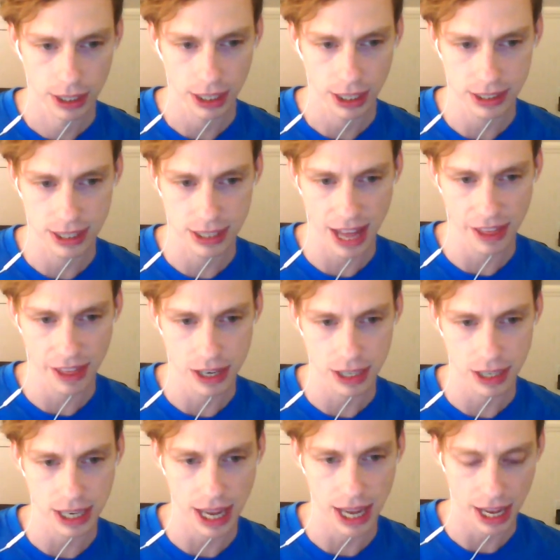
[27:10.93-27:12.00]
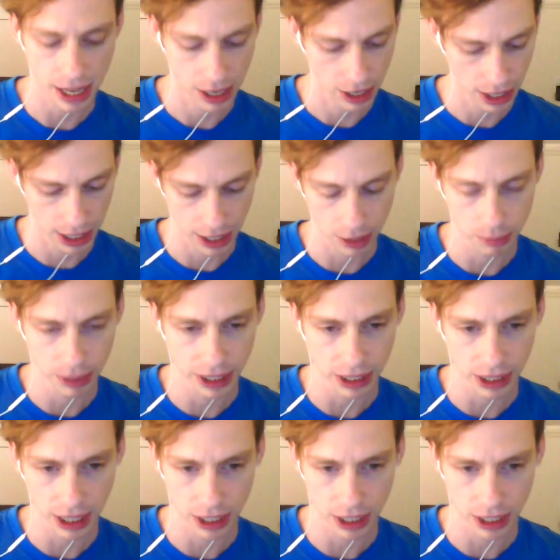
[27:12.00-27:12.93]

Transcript: it's not there yet uh, but